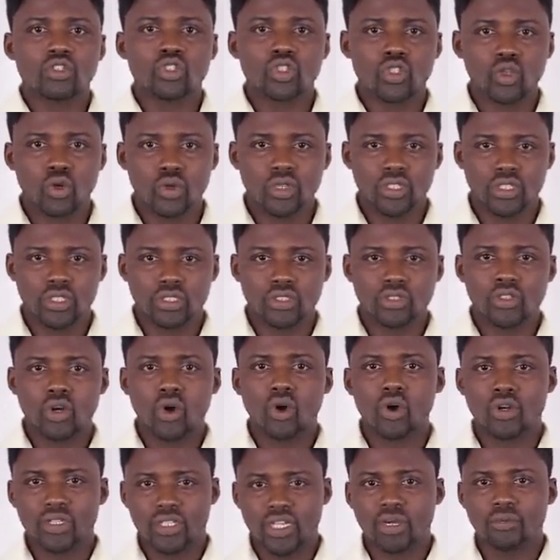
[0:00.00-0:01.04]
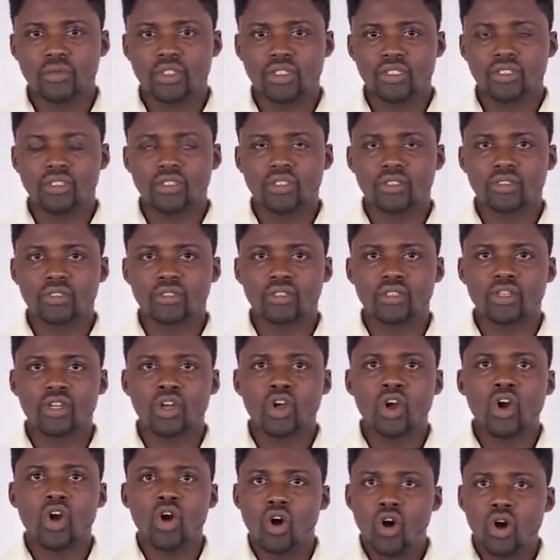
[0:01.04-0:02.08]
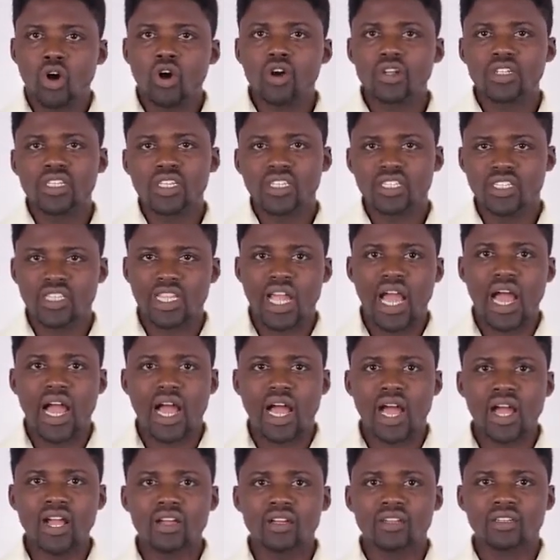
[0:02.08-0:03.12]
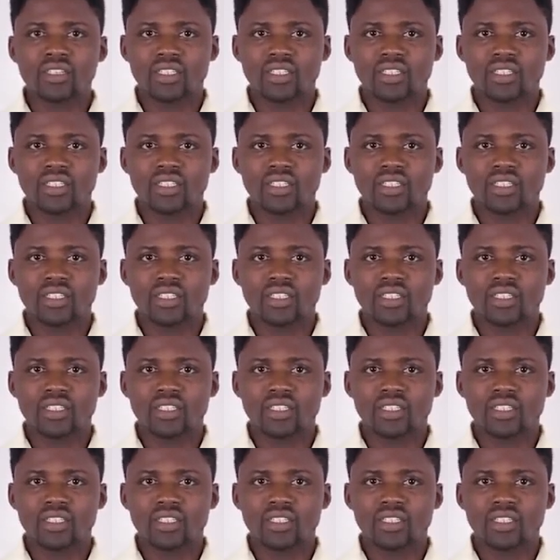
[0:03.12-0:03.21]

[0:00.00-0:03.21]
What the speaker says: stolen or damaged. All these are